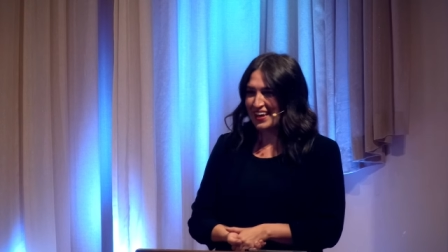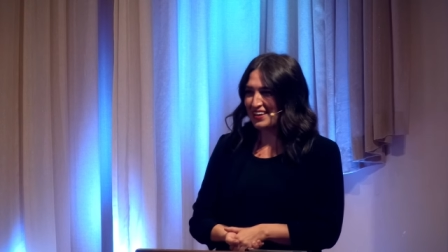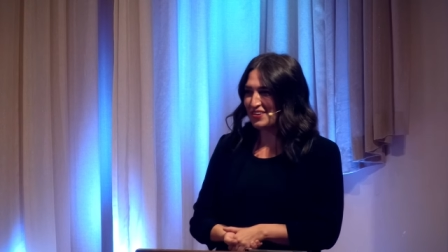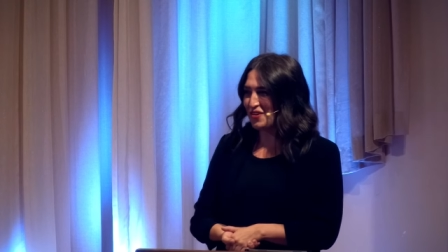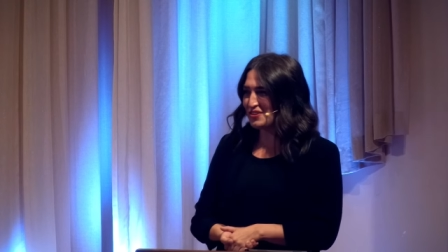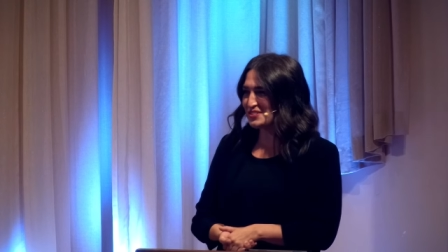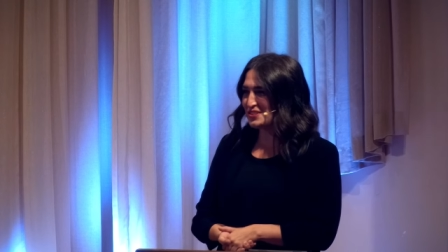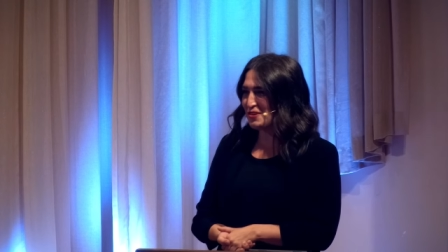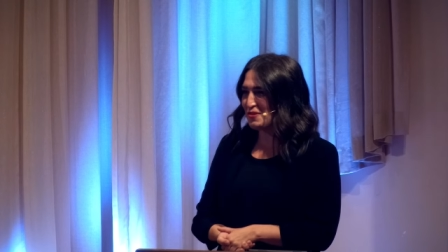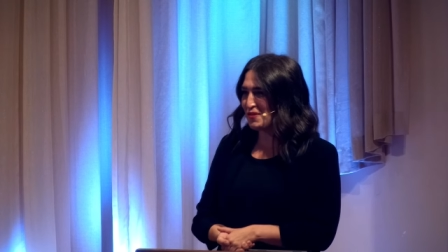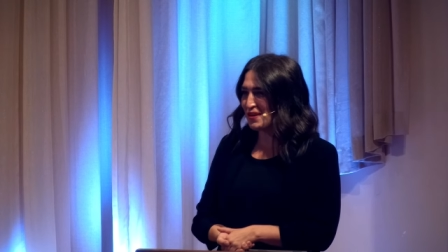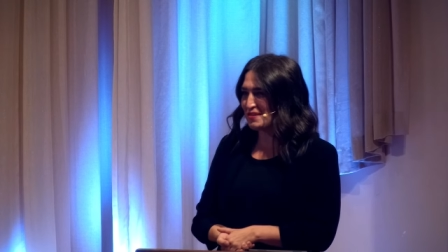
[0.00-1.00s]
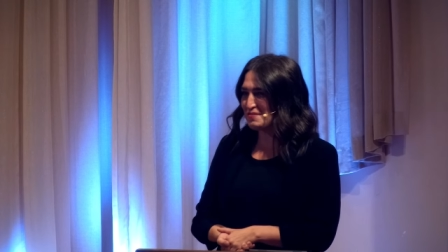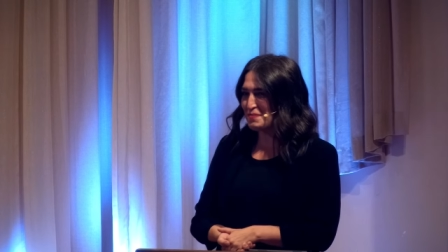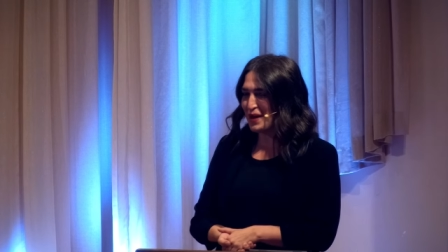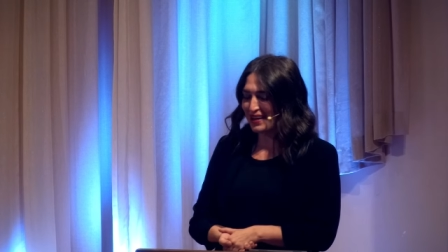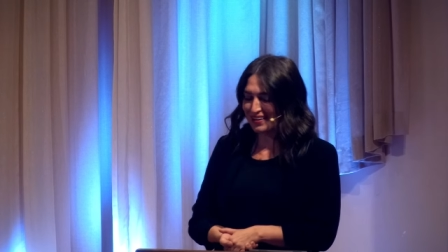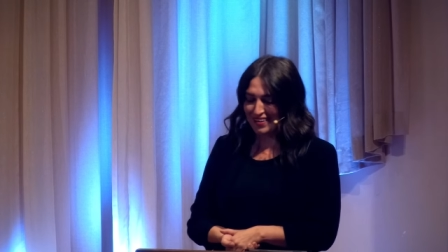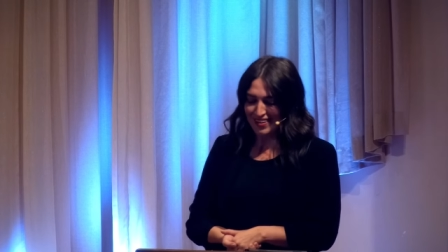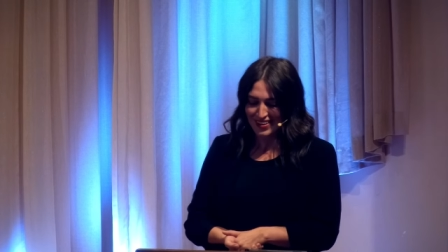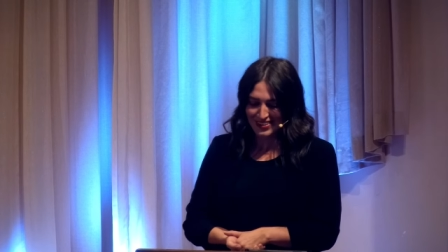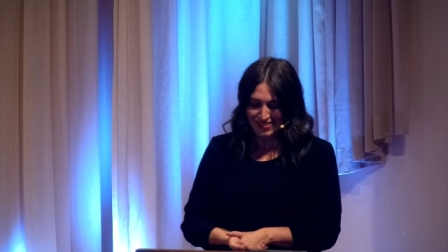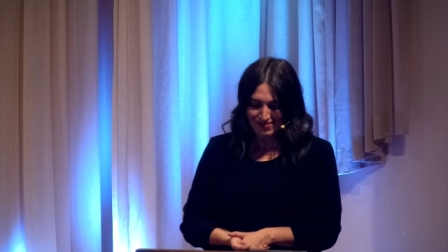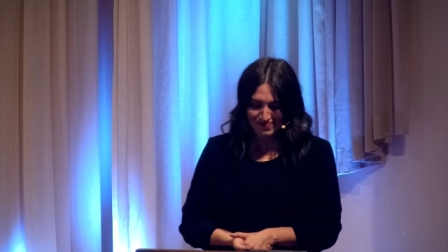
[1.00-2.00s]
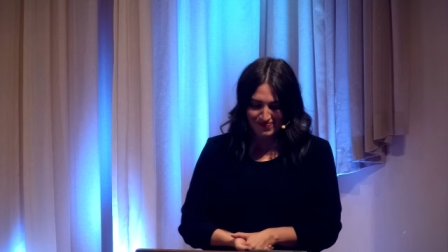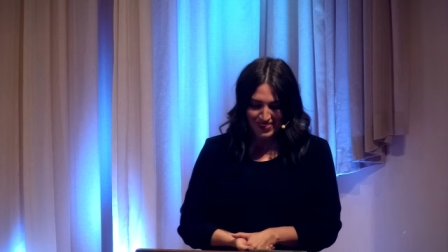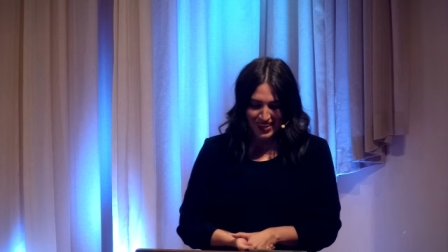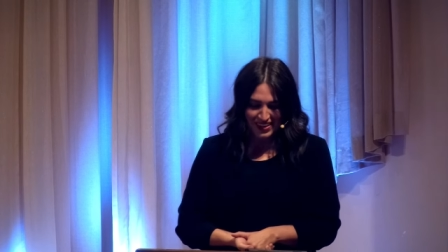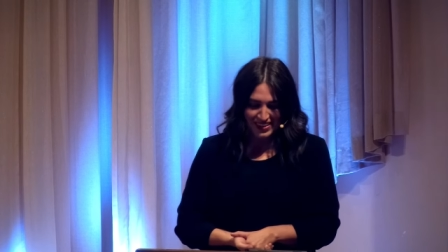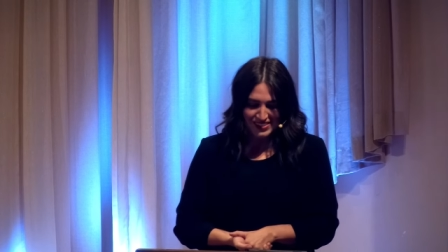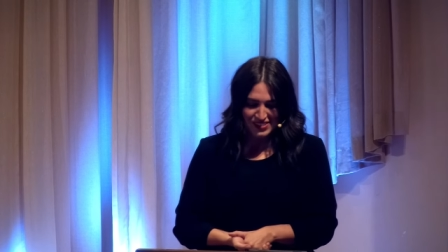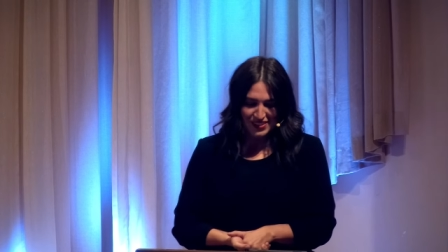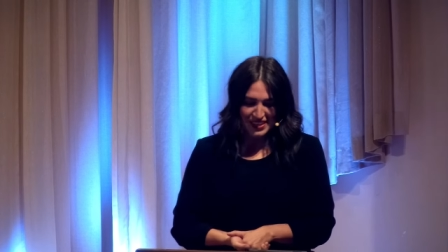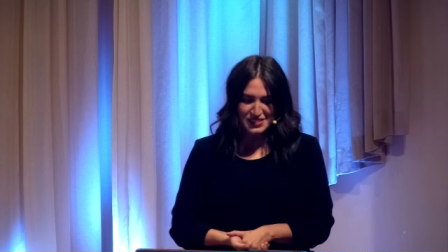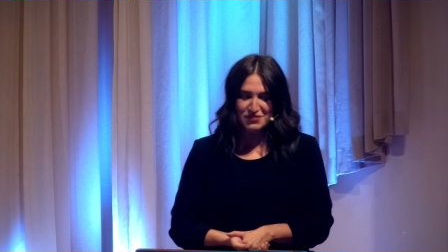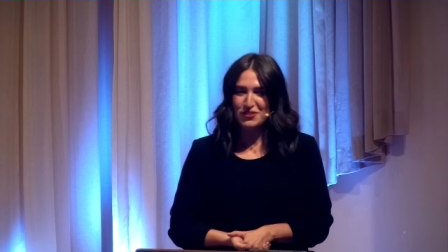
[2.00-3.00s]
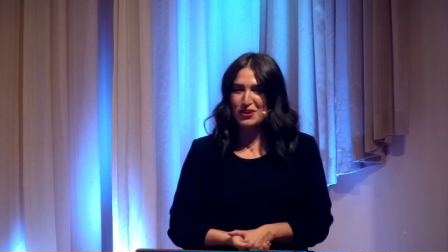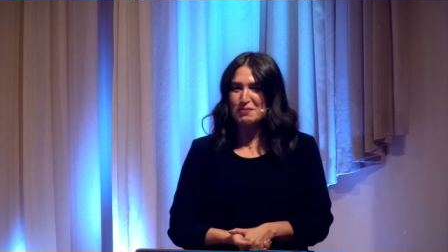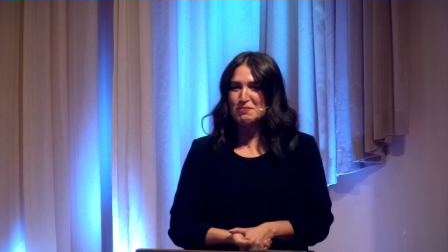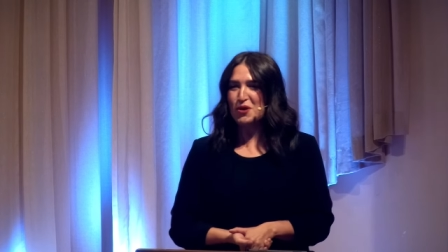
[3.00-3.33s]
and also by God. So let's for a